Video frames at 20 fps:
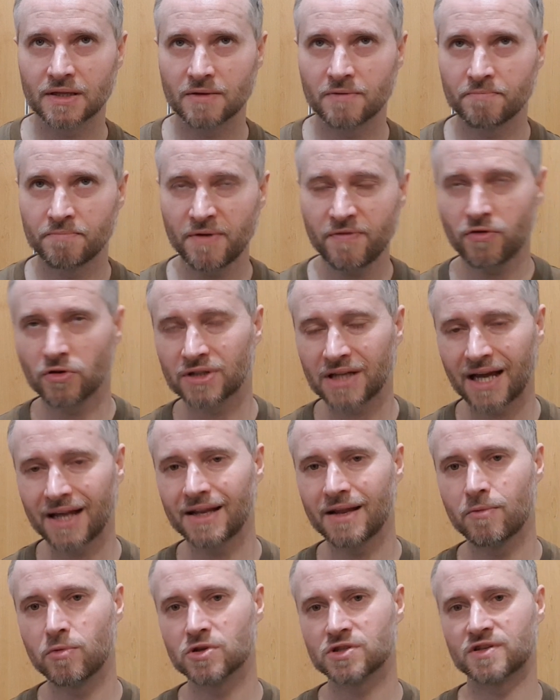before that
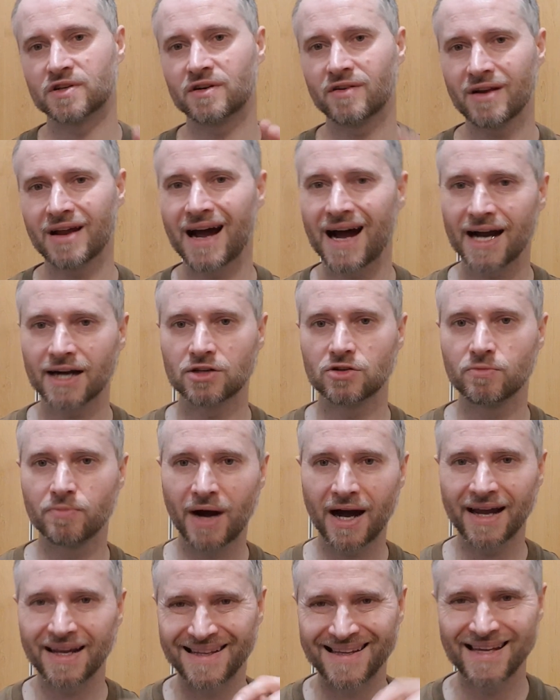it was really hard to
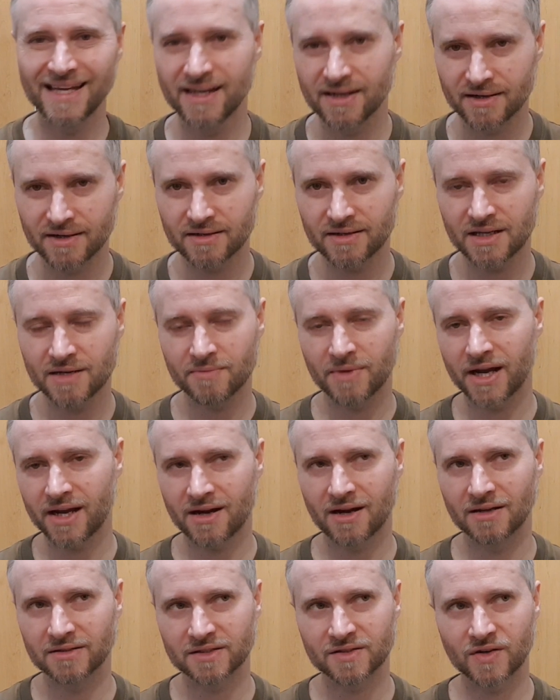buy it here in my
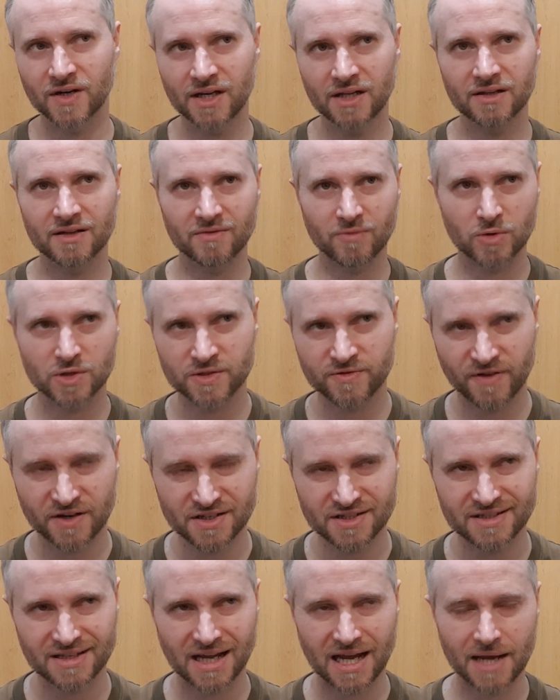country. That was
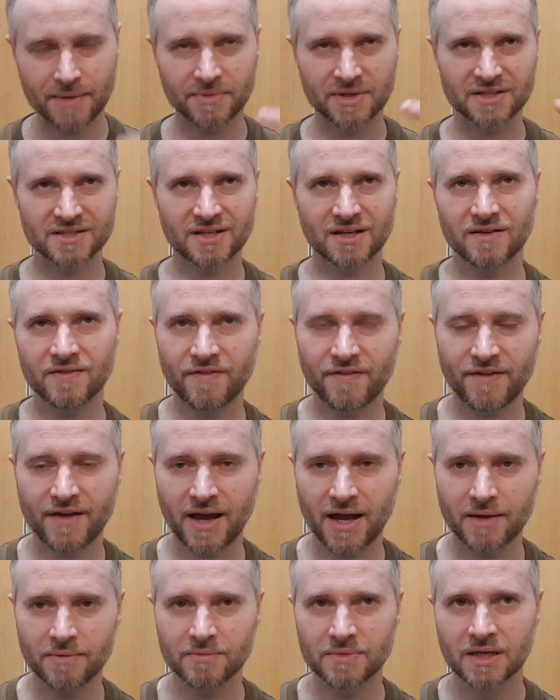first time. The second
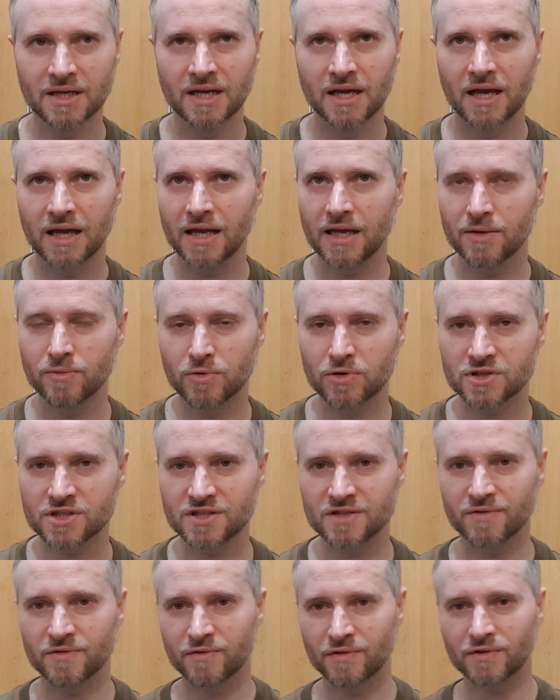time it
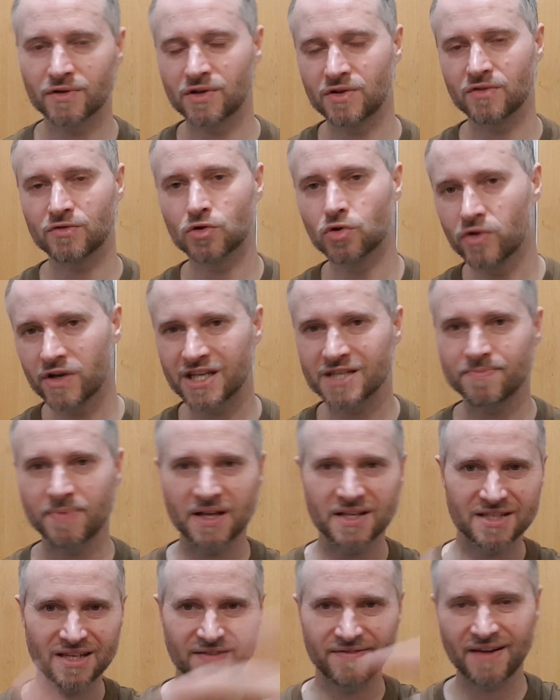was too
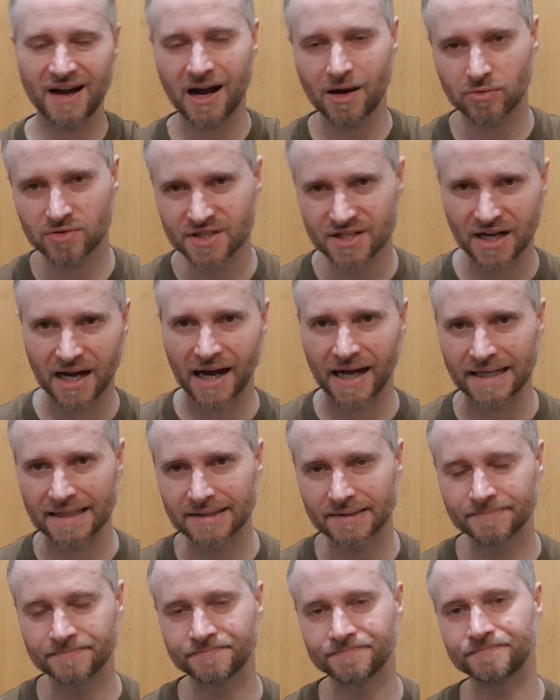expensive outside.
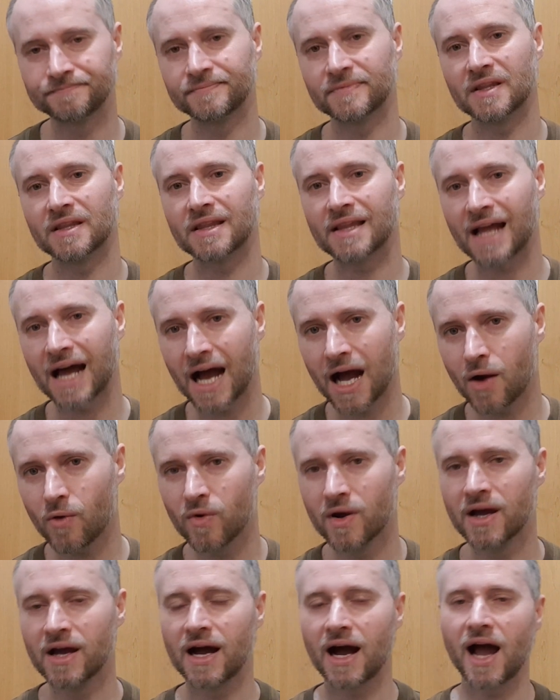Now
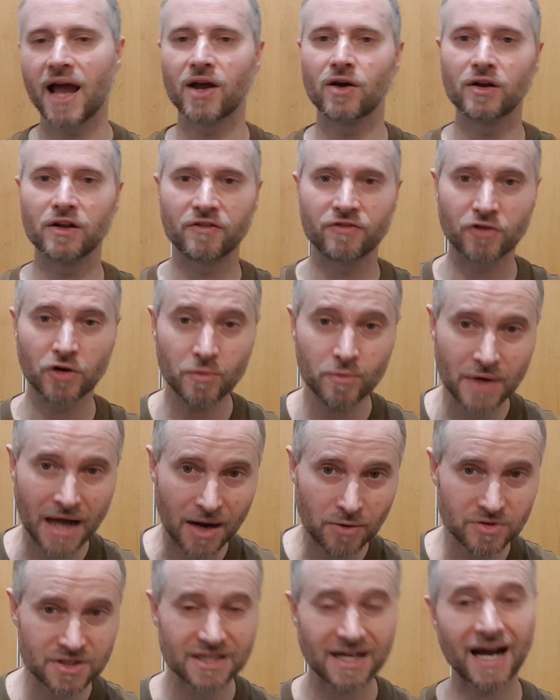I got it from
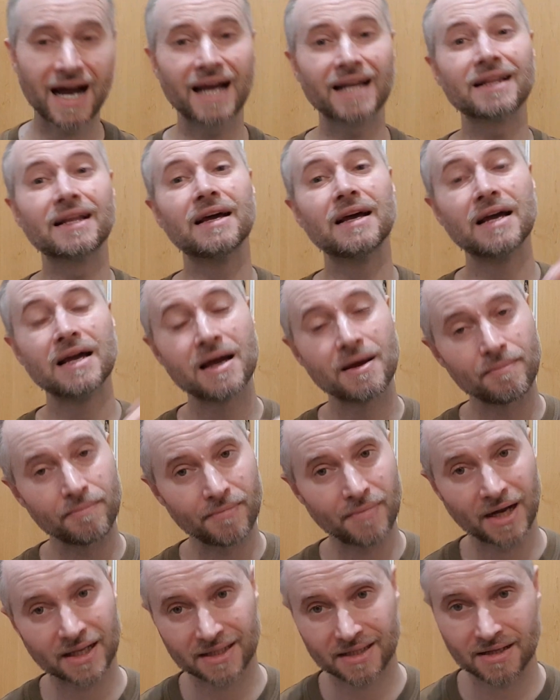outside,
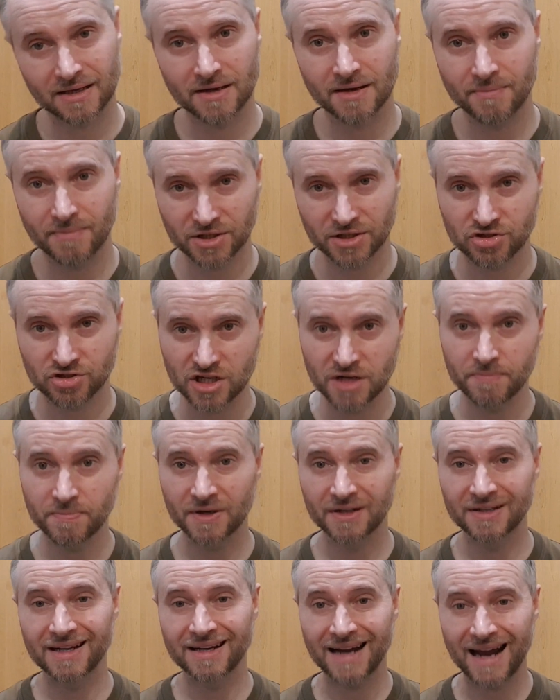but much
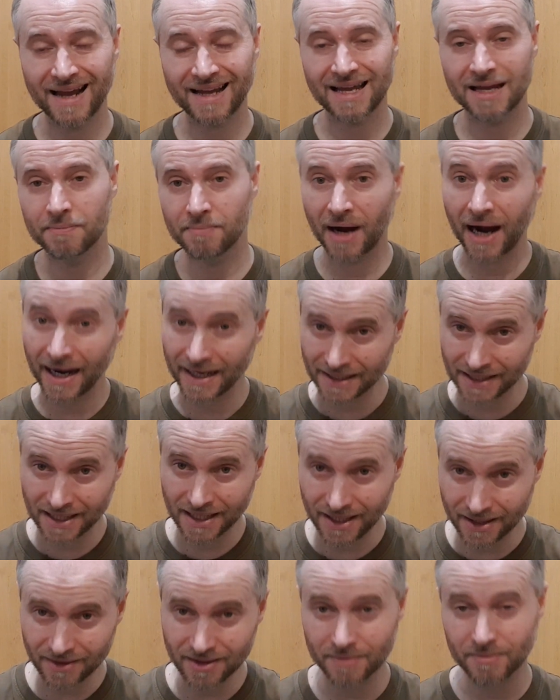cheaper than I can buy it
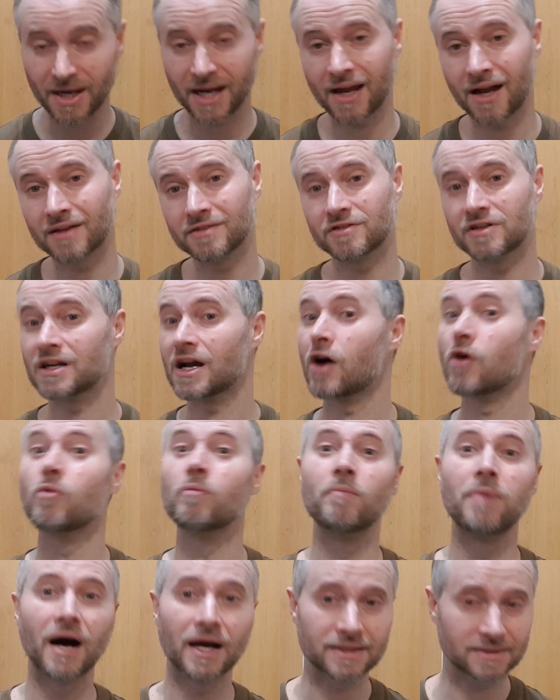here in my country now,
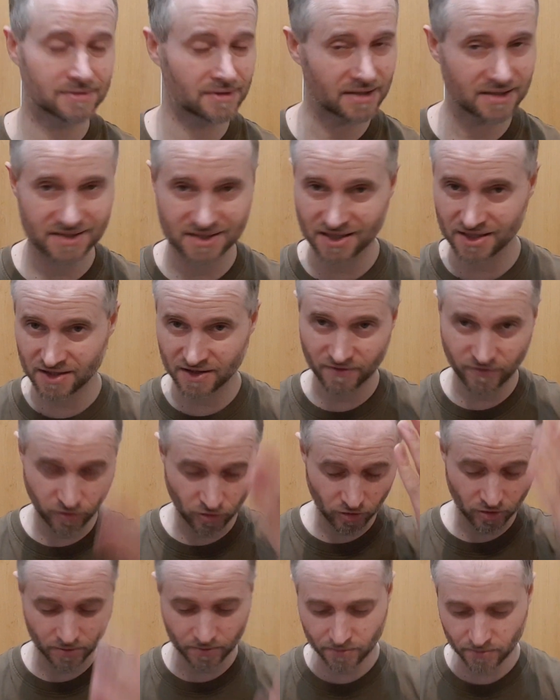but as I said,
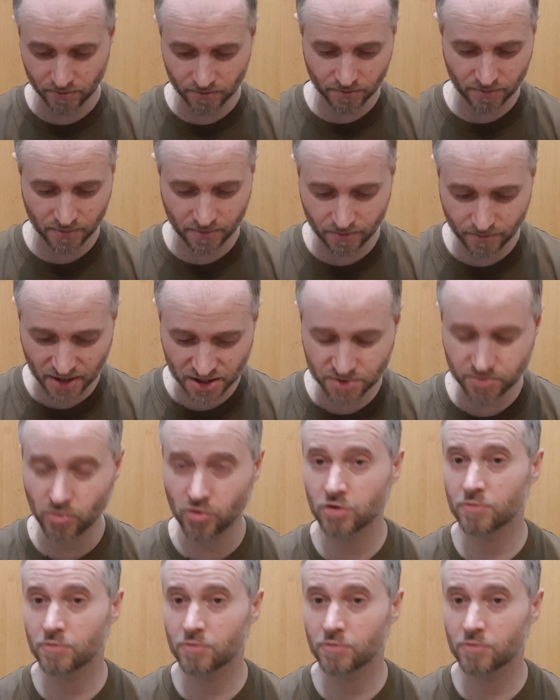for much more